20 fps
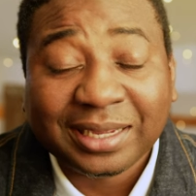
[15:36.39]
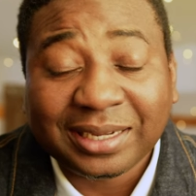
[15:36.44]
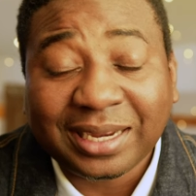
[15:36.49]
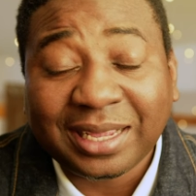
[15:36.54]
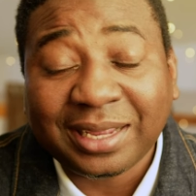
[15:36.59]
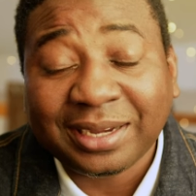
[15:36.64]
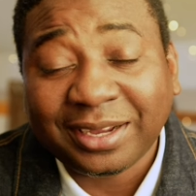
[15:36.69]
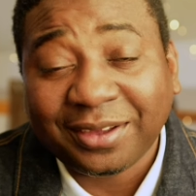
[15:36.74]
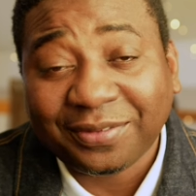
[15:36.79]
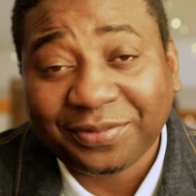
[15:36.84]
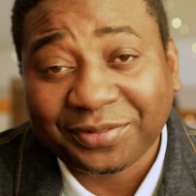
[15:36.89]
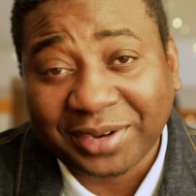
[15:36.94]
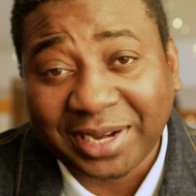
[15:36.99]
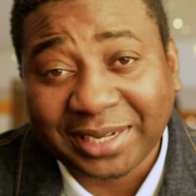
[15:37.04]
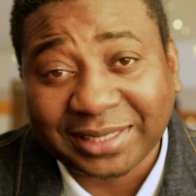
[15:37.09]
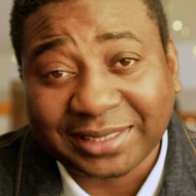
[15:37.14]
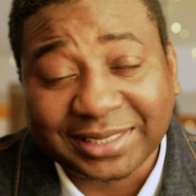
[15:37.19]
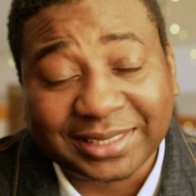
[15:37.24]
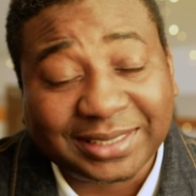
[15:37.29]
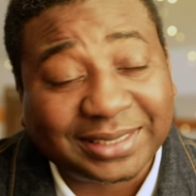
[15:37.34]
Enough
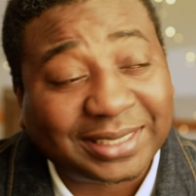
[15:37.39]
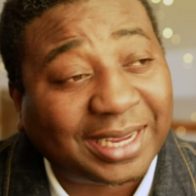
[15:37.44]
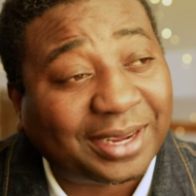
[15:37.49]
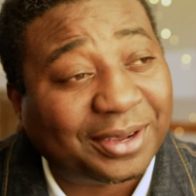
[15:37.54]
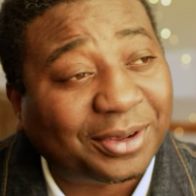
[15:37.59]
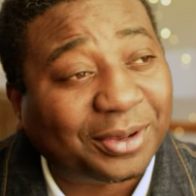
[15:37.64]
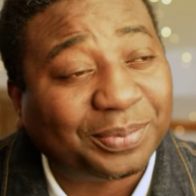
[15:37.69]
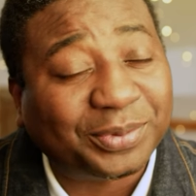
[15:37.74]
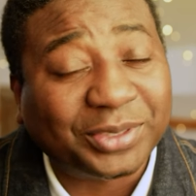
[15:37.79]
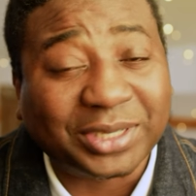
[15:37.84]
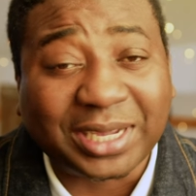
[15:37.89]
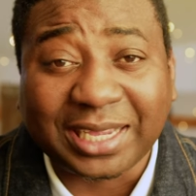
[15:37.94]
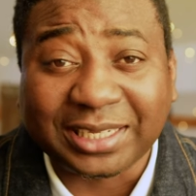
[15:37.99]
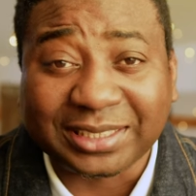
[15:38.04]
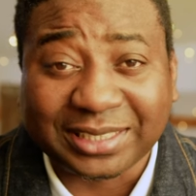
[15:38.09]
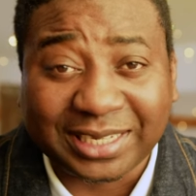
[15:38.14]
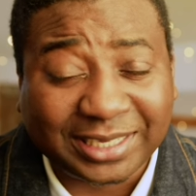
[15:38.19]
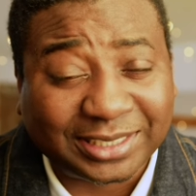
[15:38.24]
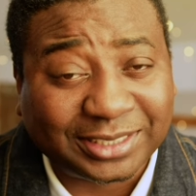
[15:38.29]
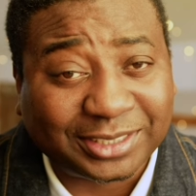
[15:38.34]
ranting. I hope you
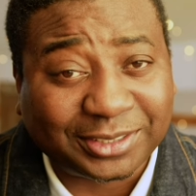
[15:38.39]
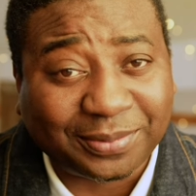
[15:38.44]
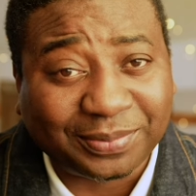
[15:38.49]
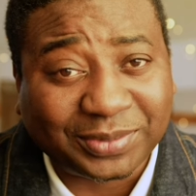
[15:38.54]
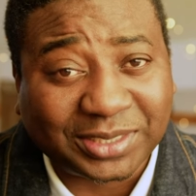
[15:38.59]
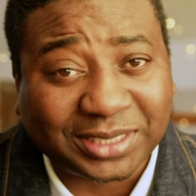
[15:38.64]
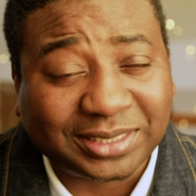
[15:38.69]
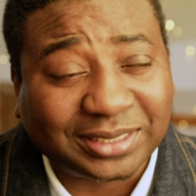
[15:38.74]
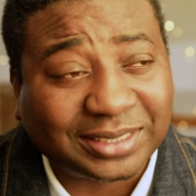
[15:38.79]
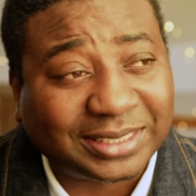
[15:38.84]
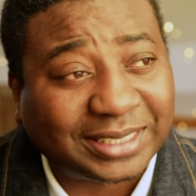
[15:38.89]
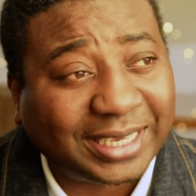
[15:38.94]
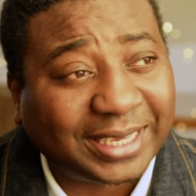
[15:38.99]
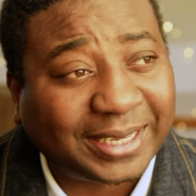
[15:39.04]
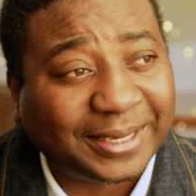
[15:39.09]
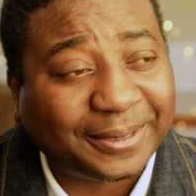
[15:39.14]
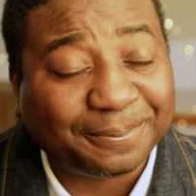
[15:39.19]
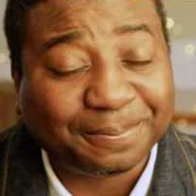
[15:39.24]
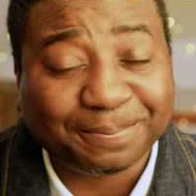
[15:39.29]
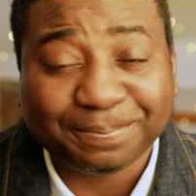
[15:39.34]
guys learned something
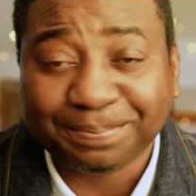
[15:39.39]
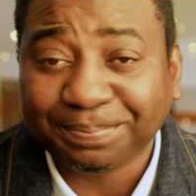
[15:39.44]
today.